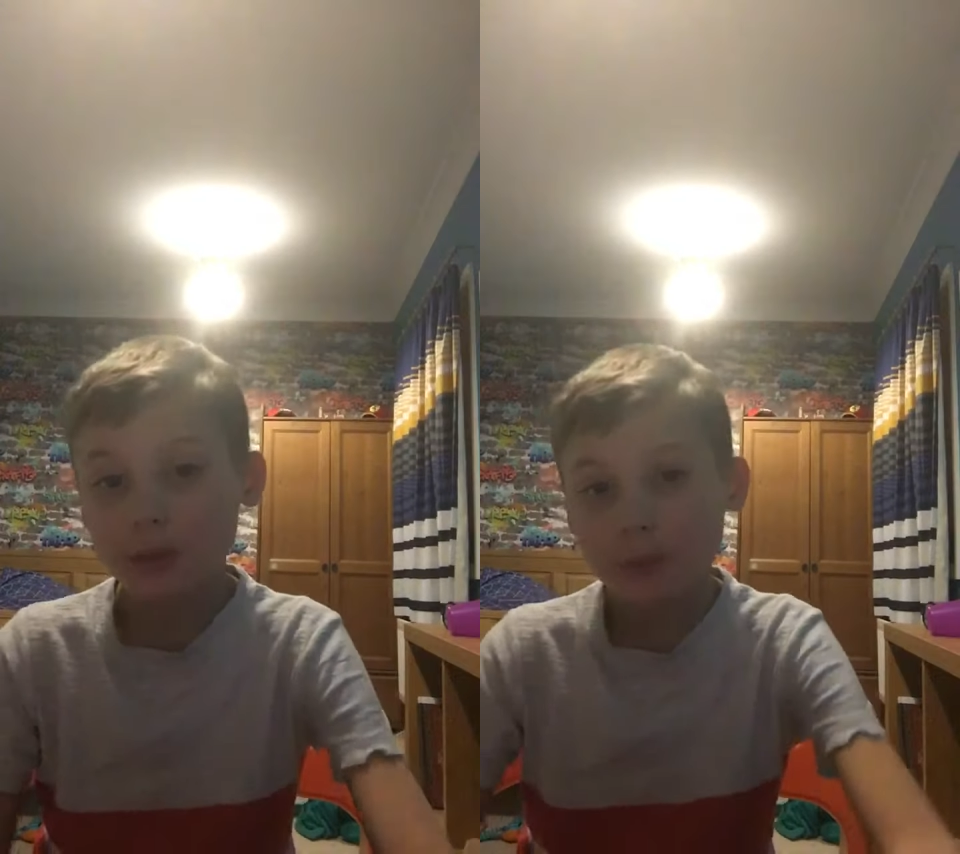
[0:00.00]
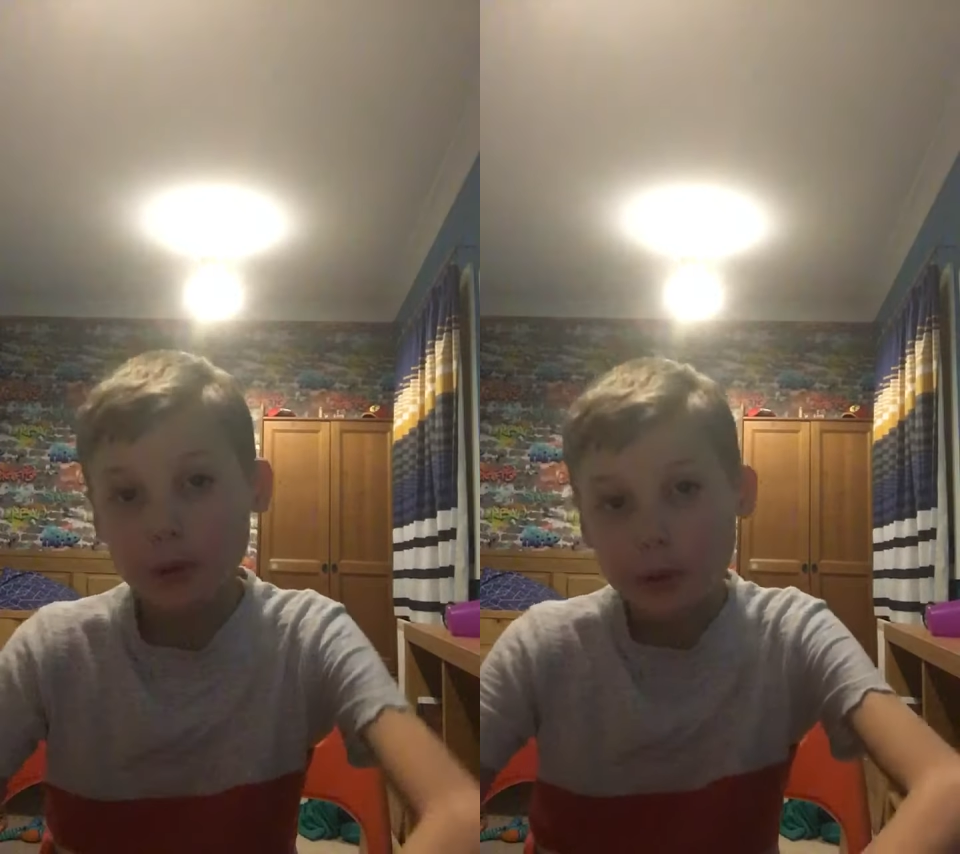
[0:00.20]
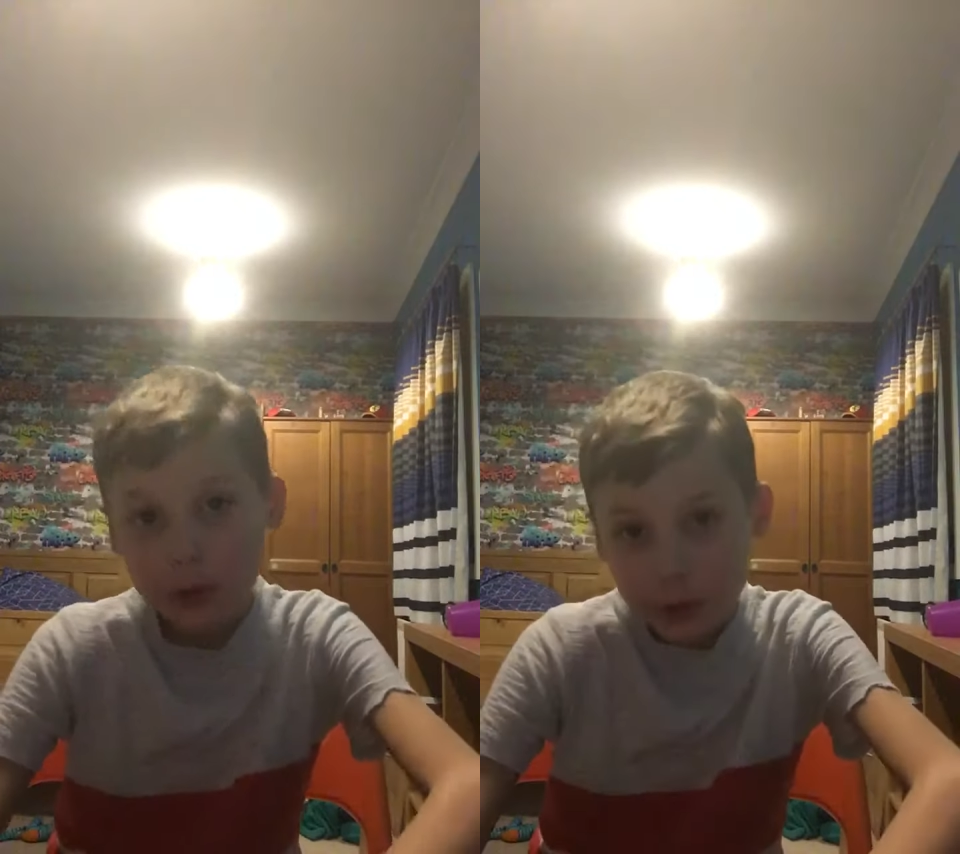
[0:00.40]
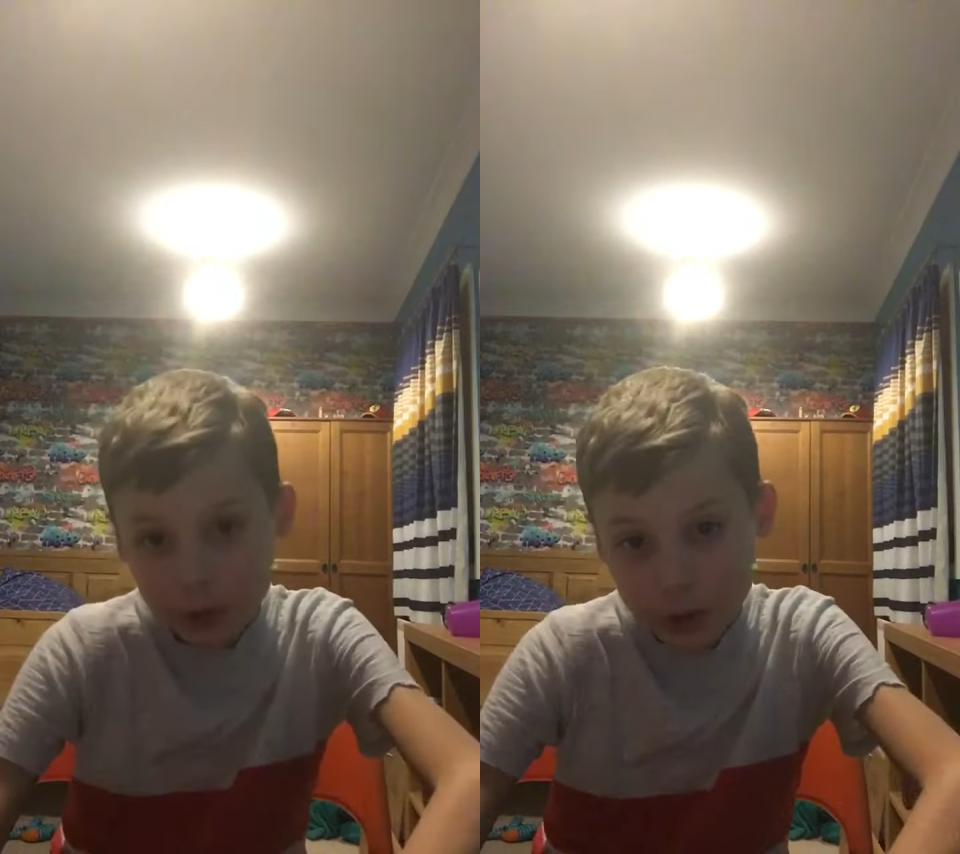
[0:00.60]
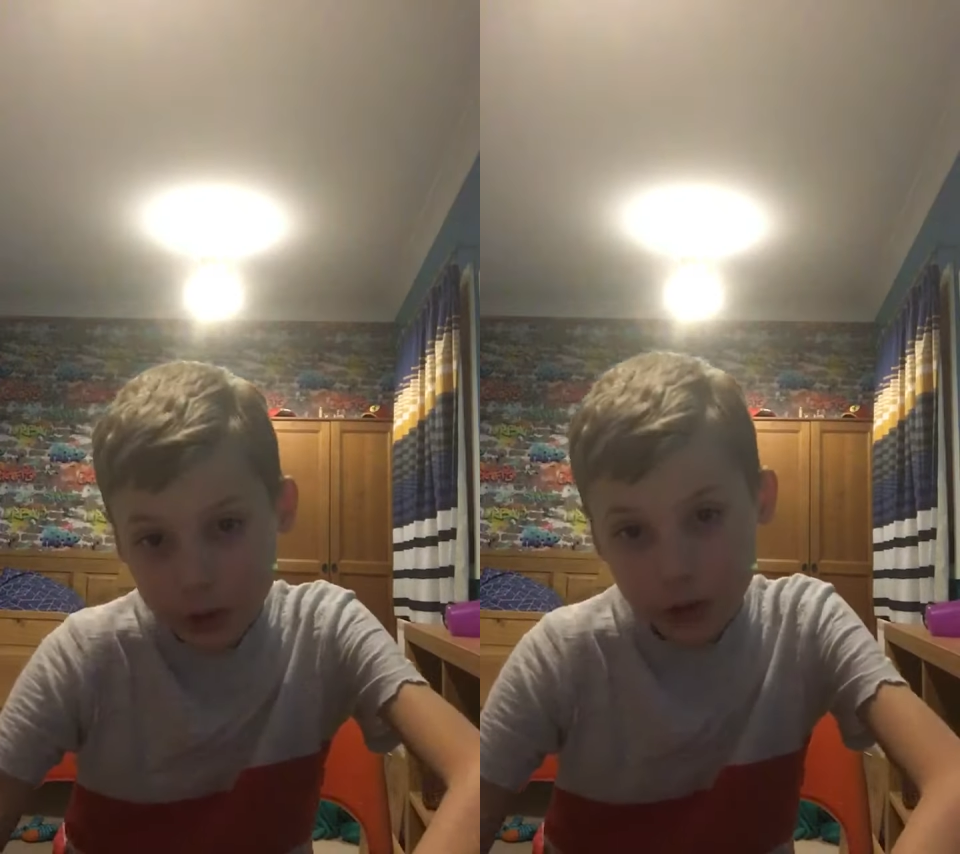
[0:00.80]

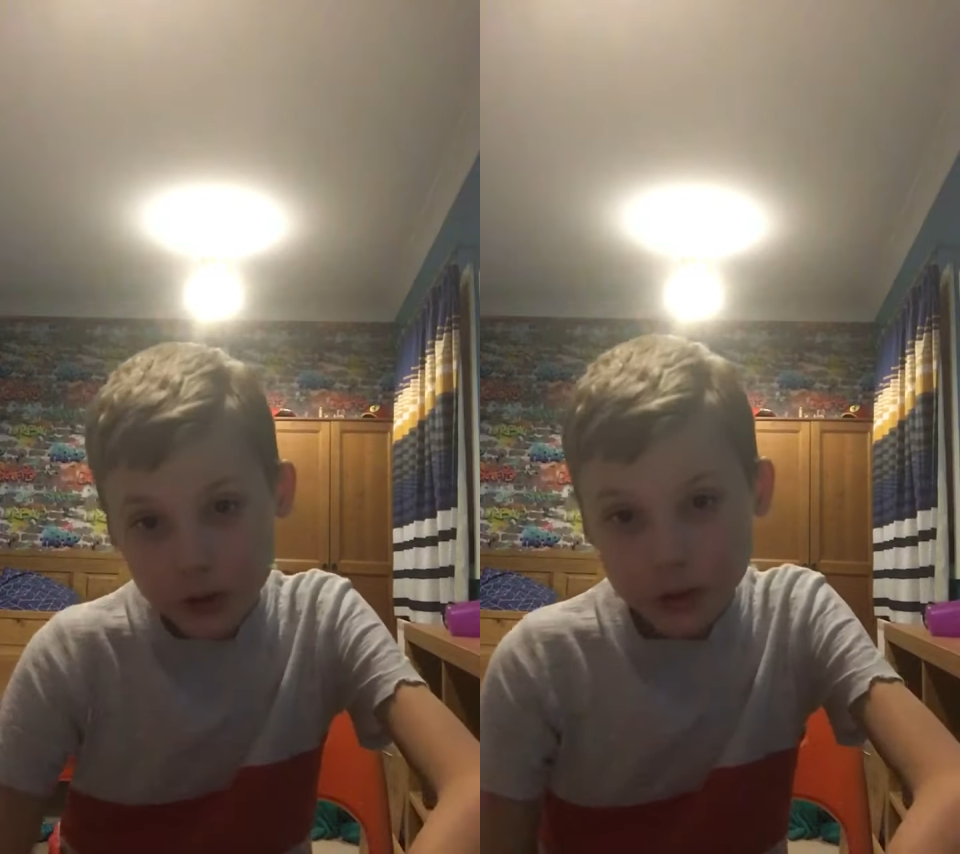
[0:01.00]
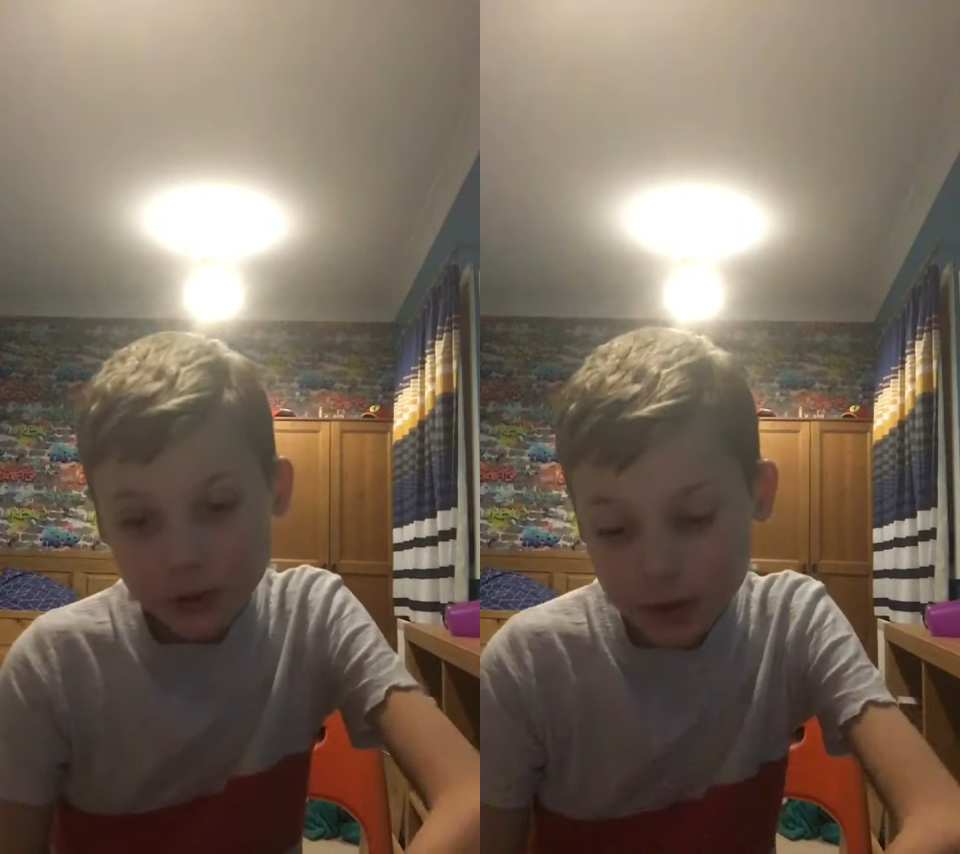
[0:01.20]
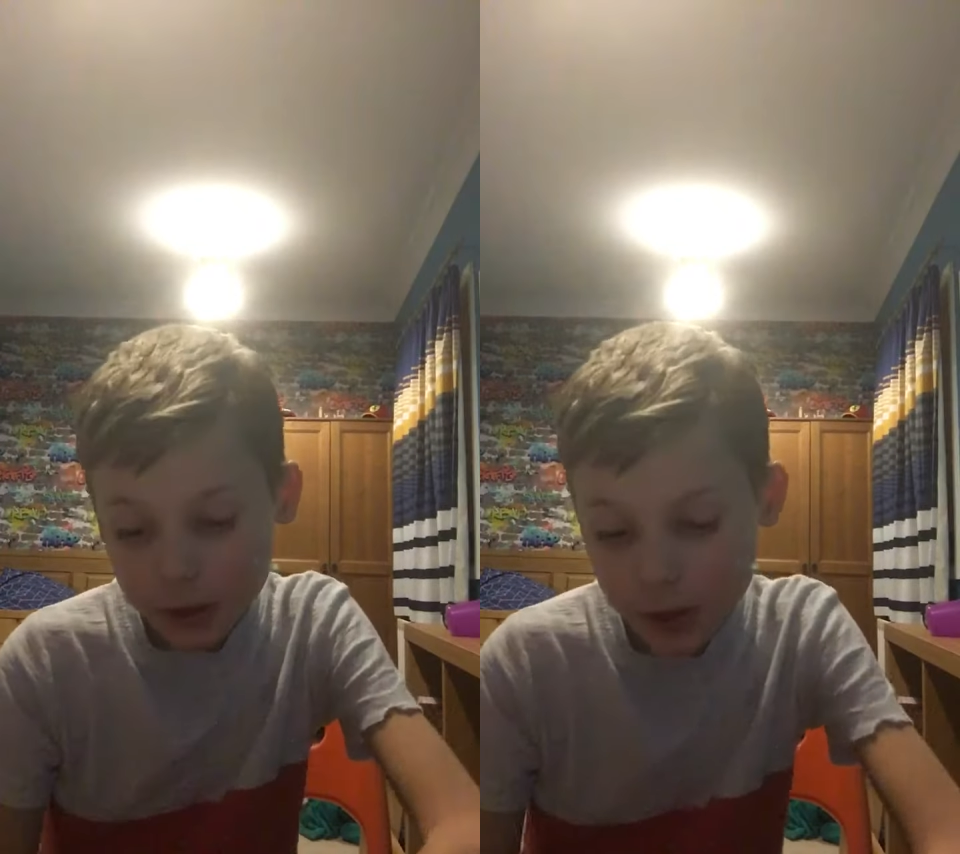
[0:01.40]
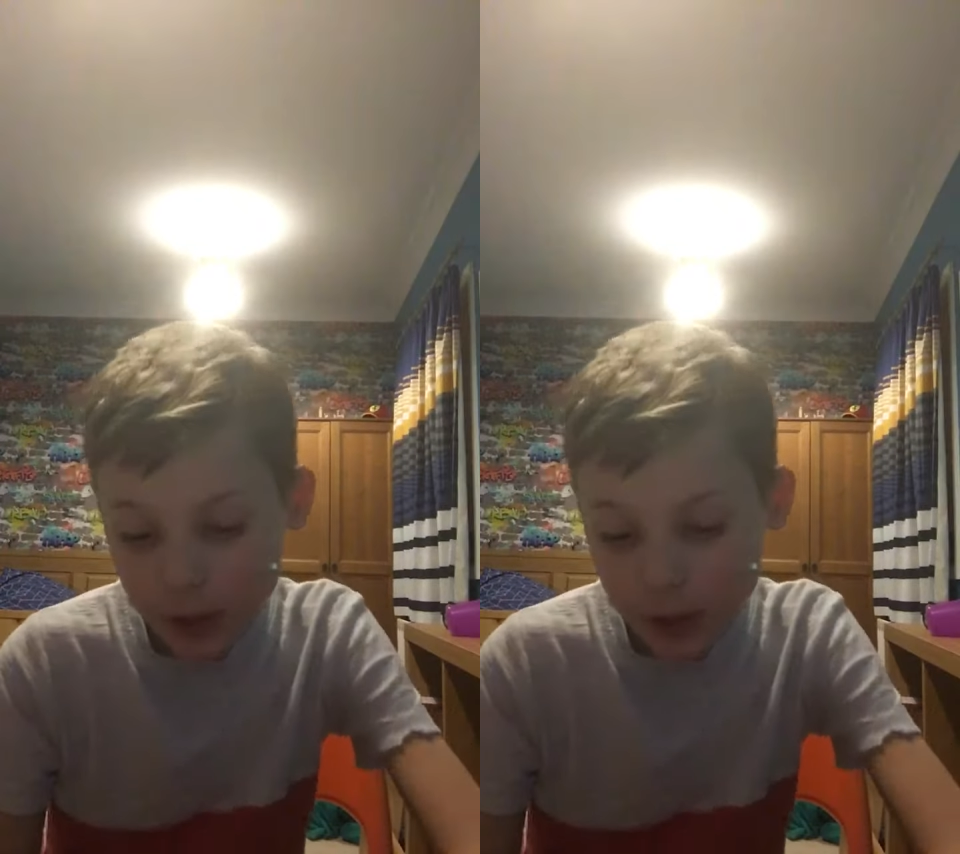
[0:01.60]
upload loads